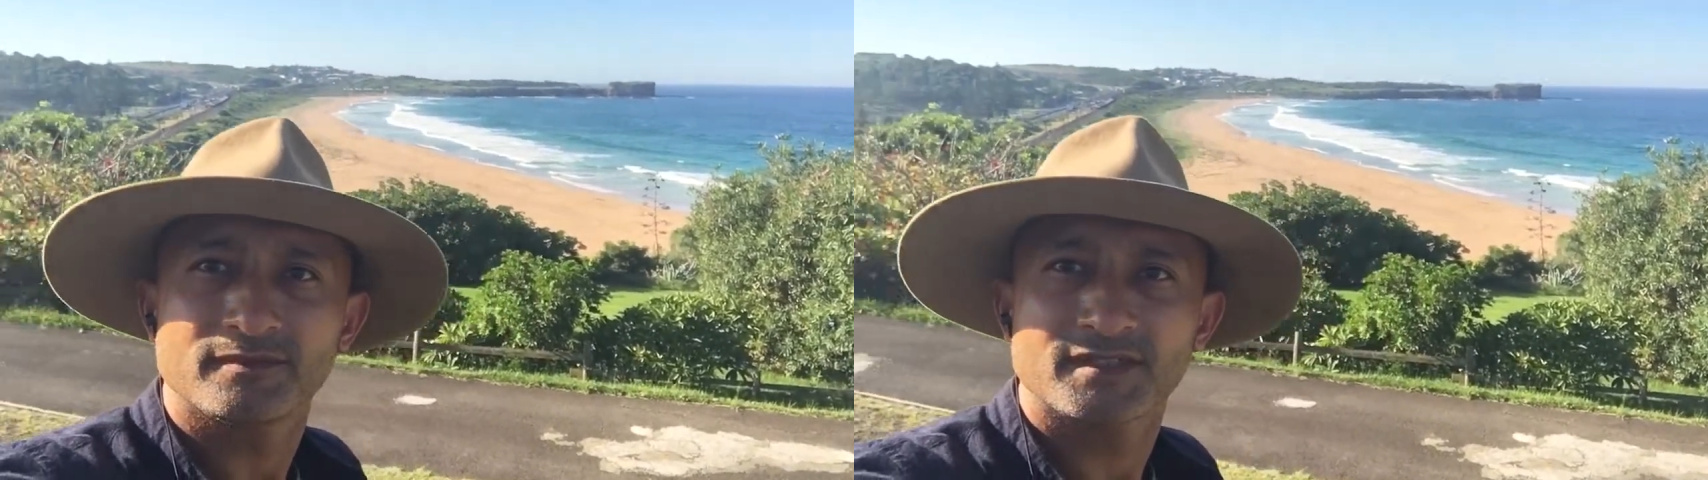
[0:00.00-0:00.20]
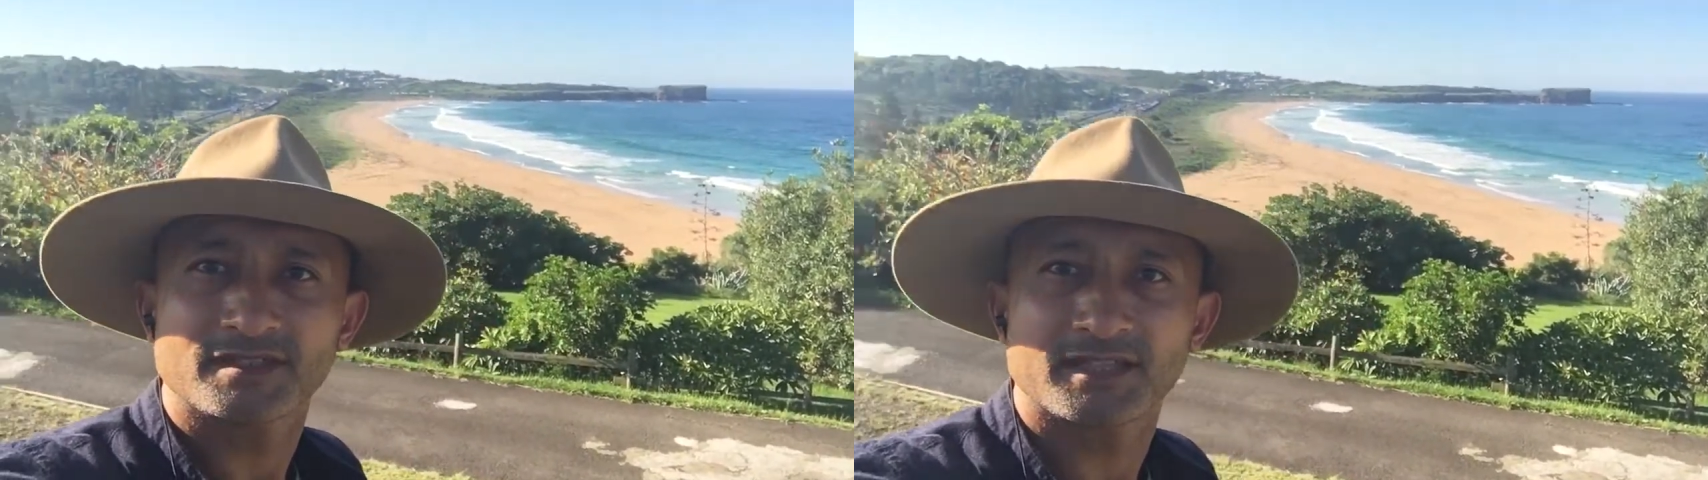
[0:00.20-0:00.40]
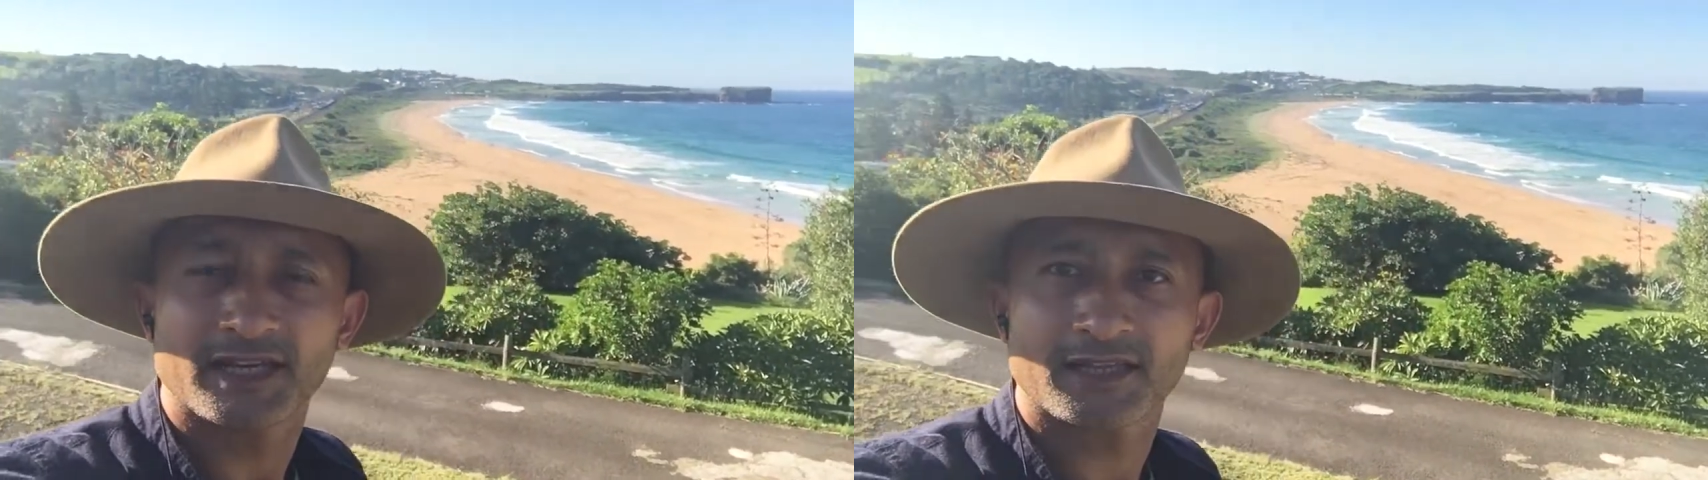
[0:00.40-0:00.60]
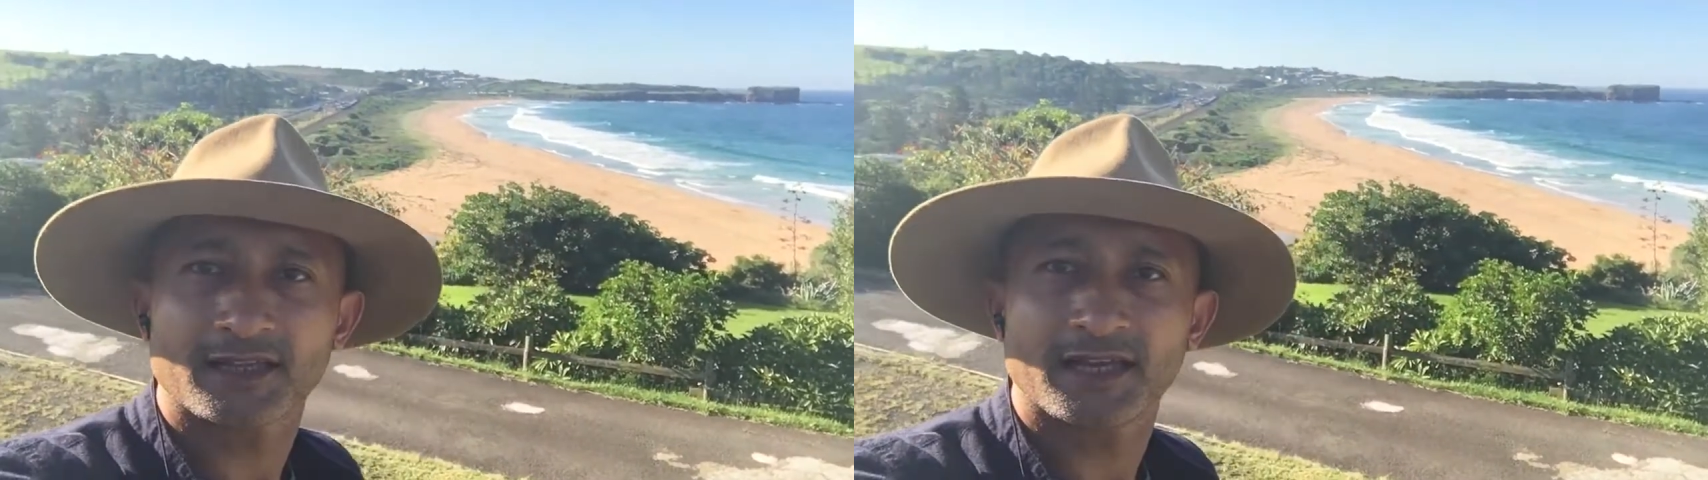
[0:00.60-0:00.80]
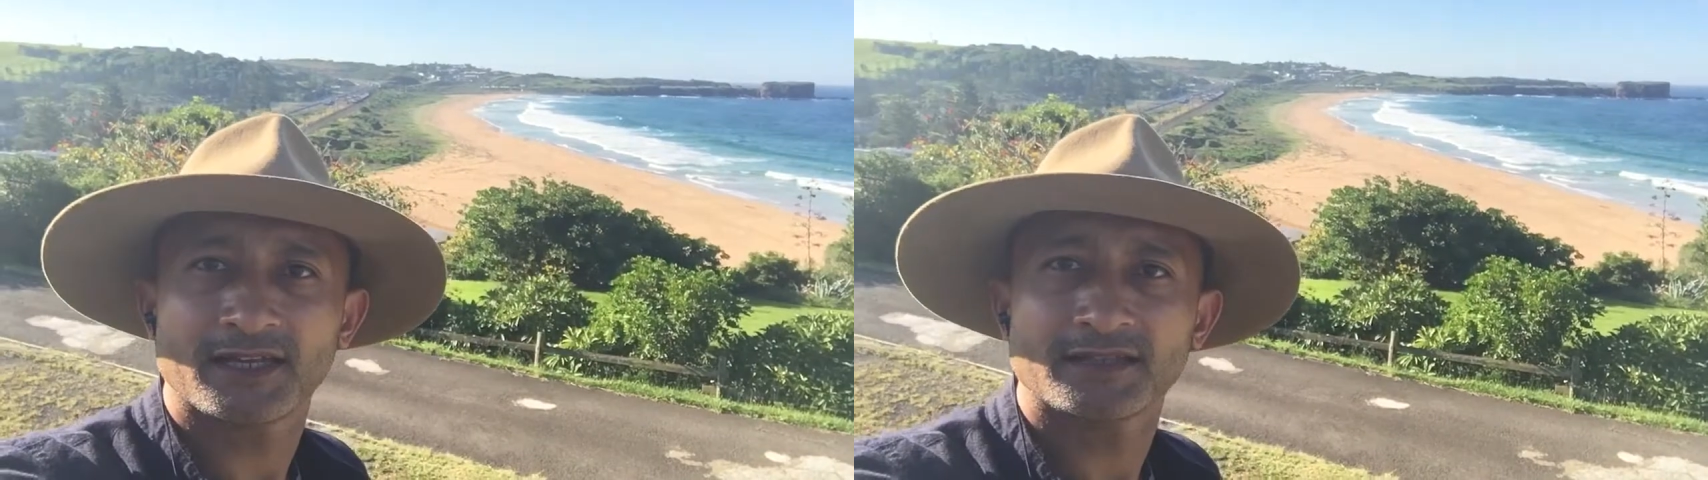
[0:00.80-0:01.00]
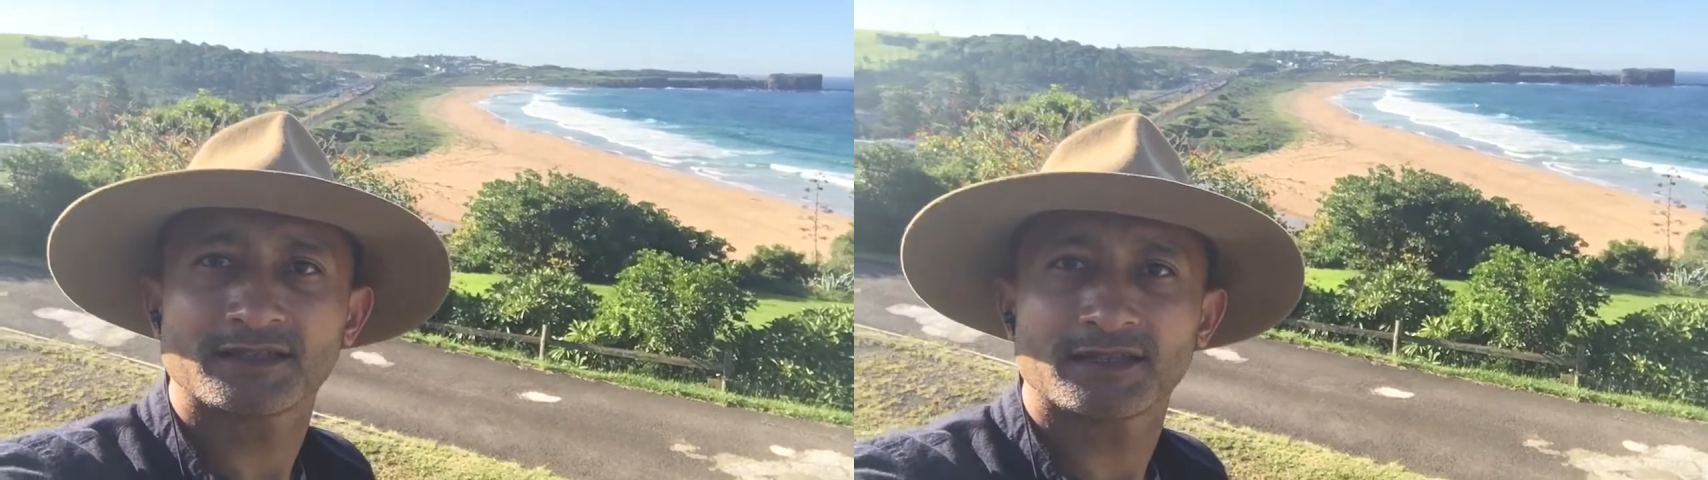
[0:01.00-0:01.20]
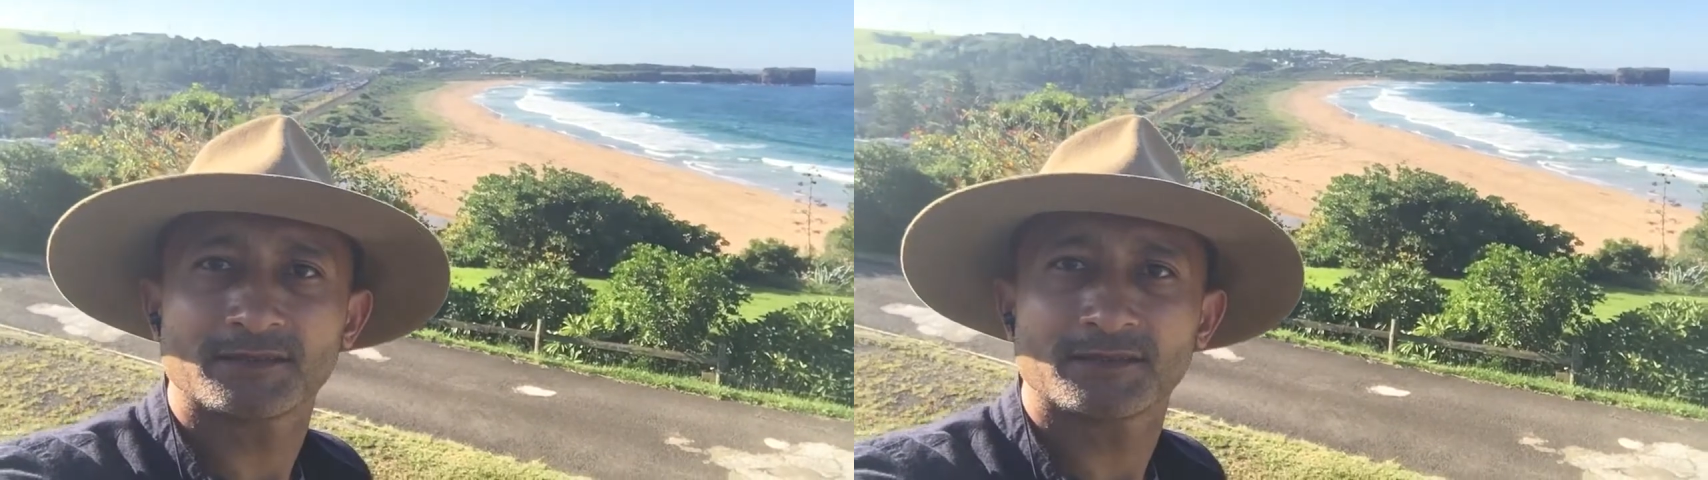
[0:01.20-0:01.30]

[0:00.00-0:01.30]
Just the headlands at